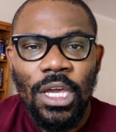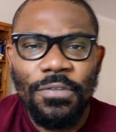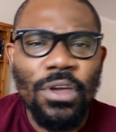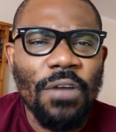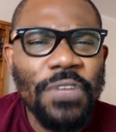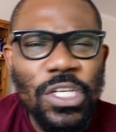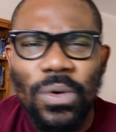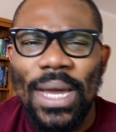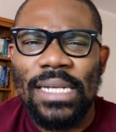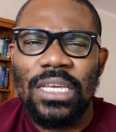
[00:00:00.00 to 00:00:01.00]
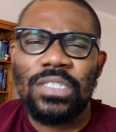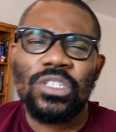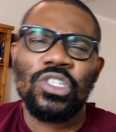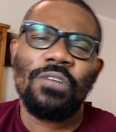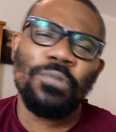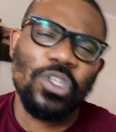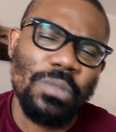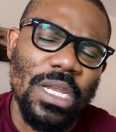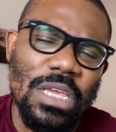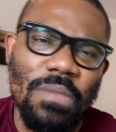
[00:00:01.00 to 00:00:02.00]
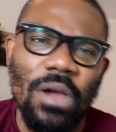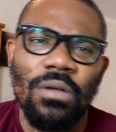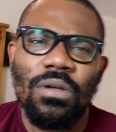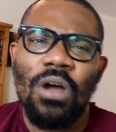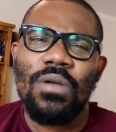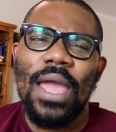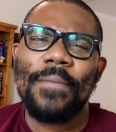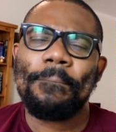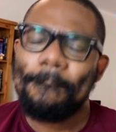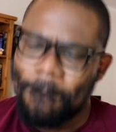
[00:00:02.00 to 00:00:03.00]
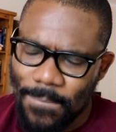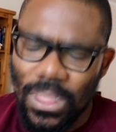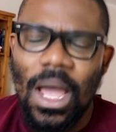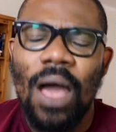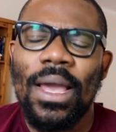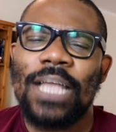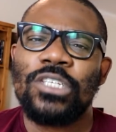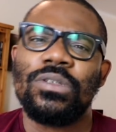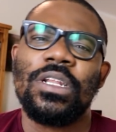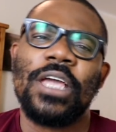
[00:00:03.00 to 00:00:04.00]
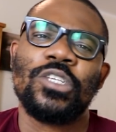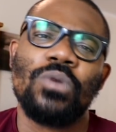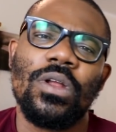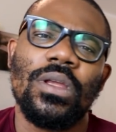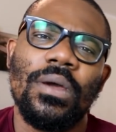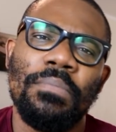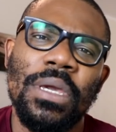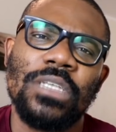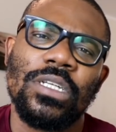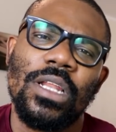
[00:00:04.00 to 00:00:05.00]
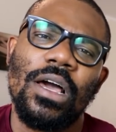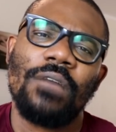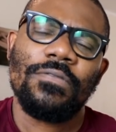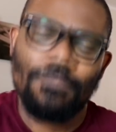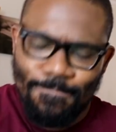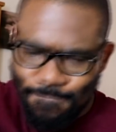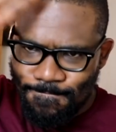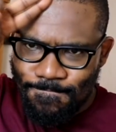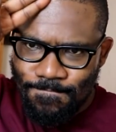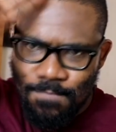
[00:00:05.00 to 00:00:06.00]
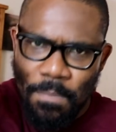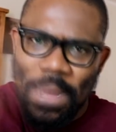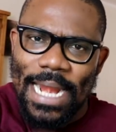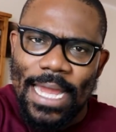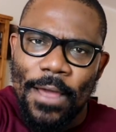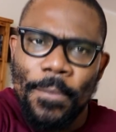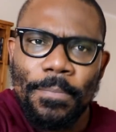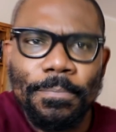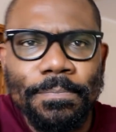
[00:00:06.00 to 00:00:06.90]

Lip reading: If you got video ideas and stuff, push me an email, all right? I'll catch you in the next one. Peace and love. Bye now.